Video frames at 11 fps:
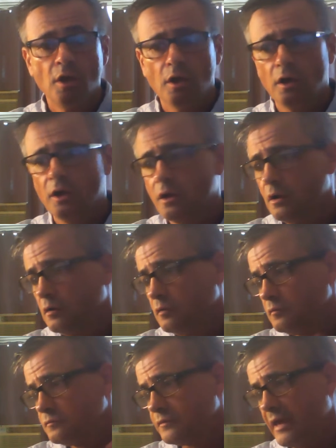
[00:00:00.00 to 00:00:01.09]

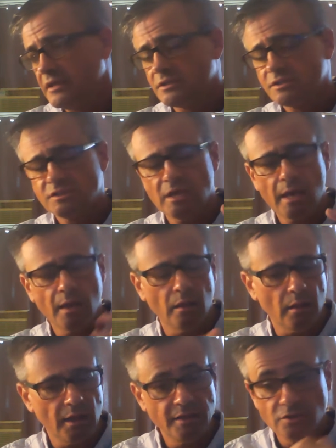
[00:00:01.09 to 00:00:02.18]
of
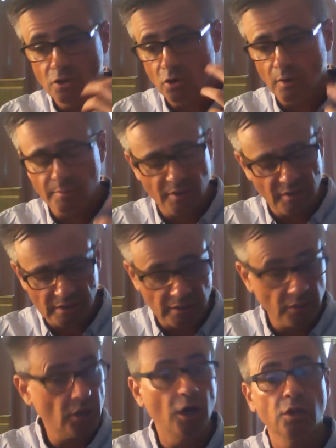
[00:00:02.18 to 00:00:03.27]
HCl. I know I'm going to
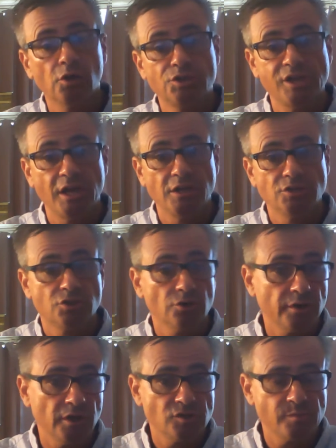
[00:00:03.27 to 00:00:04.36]
need color change
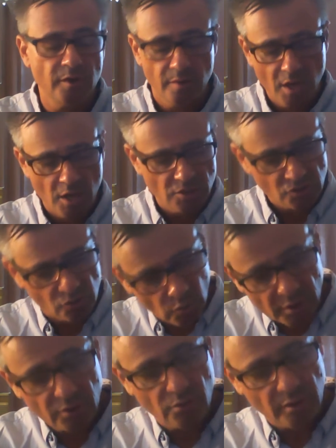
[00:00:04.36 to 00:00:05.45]
during the experiment. So you
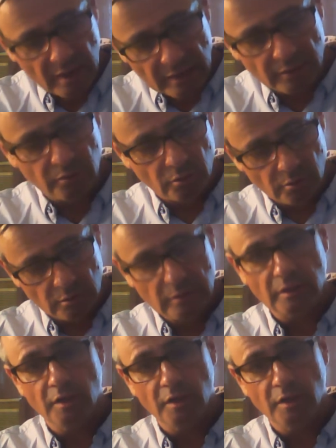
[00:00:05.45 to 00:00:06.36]
want to create little